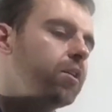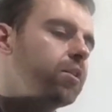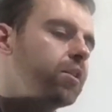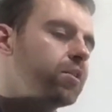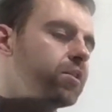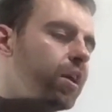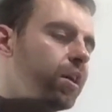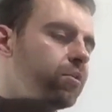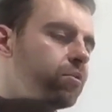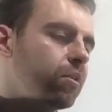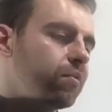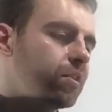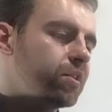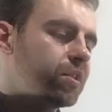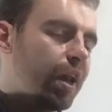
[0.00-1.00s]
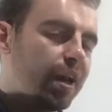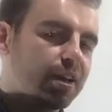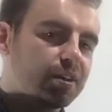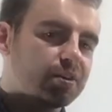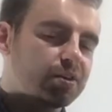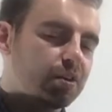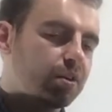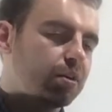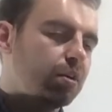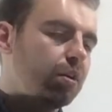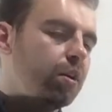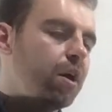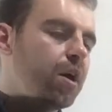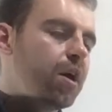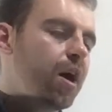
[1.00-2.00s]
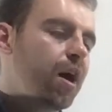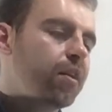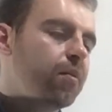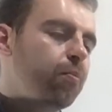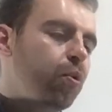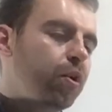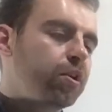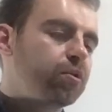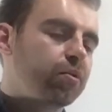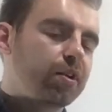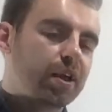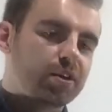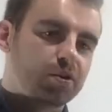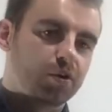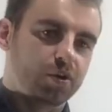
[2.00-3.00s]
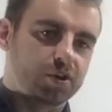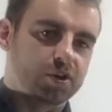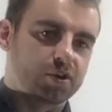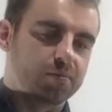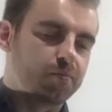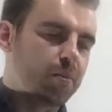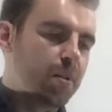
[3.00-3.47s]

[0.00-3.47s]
the centre of the second circle, and the point where they touch.